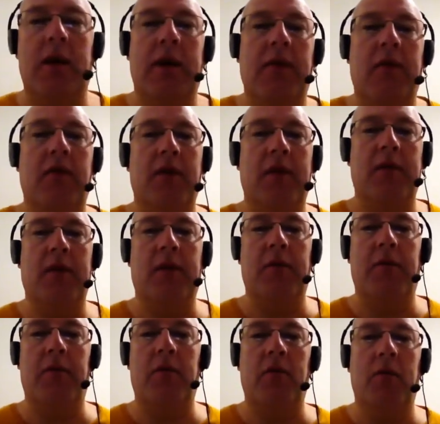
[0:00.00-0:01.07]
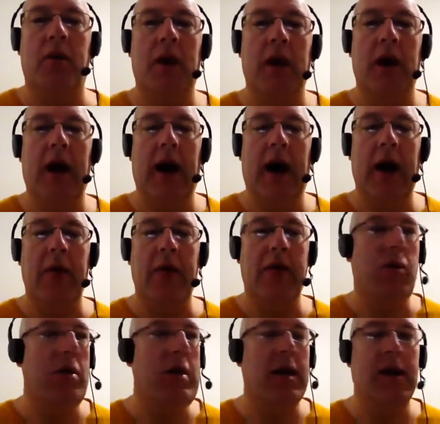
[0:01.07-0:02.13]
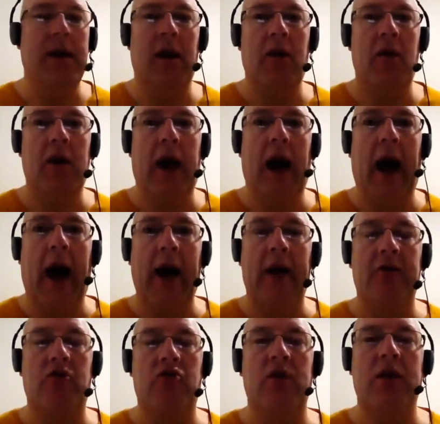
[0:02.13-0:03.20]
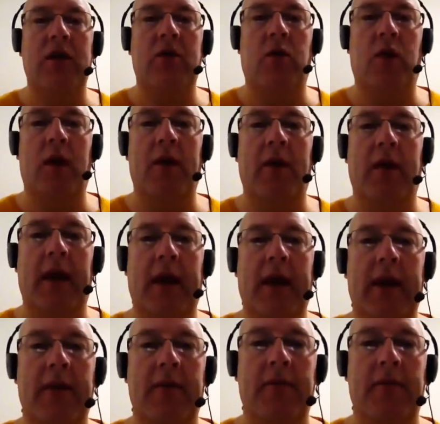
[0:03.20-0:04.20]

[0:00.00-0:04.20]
For example, I was walking down a street one day,